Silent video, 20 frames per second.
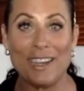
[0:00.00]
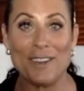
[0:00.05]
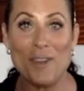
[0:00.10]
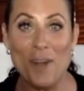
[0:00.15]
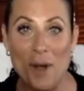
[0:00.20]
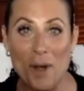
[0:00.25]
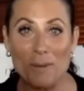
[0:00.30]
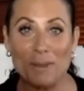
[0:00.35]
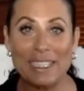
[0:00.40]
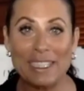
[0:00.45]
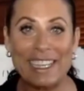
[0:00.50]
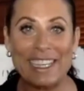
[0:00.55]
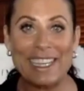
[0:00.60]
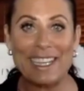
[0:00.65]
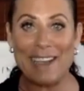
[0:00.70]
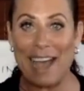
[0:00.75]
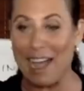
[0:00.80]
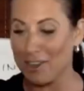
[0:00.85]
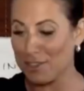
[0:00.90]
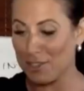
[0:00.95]
Normally,
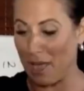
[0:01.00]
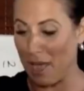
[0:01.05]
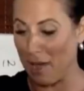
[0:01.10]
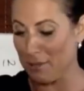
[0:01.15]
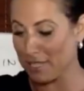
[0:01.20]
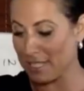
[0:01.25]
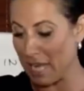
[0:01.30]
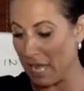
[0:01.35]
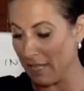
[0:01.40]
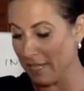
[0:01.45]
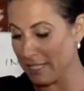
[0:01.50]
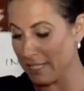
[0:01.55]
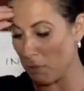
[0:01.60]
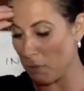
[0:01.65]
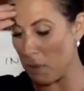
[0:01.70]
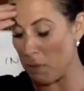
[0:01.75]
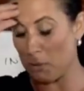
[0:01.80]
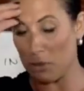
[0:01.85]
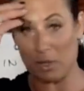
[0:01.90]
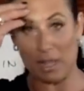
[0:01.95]
I was telling some
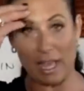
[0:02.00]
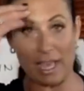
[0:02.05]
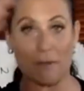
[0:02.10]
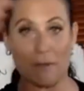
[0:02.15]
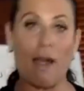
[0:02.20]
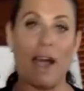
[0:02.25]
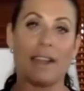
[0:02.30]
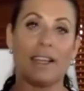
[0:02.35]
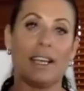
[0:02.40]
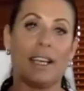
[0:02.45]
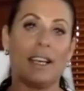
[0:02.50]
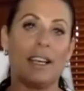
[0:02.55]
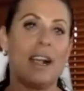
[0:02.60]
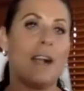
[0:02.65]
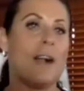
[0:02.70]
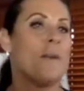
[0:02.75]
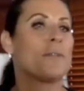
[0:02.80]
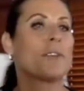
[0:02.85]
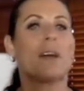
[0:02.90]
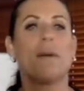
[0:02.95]
people, they're like, Rhonda,
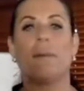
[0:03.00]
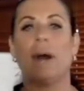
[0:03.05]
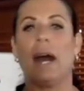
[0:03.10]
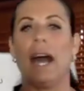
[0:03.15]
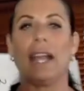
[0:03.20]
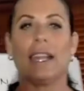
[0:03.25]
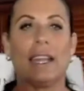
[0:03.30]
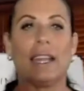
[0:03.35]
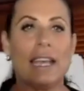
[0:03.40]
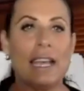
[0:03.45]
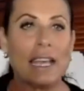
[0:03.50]
come on.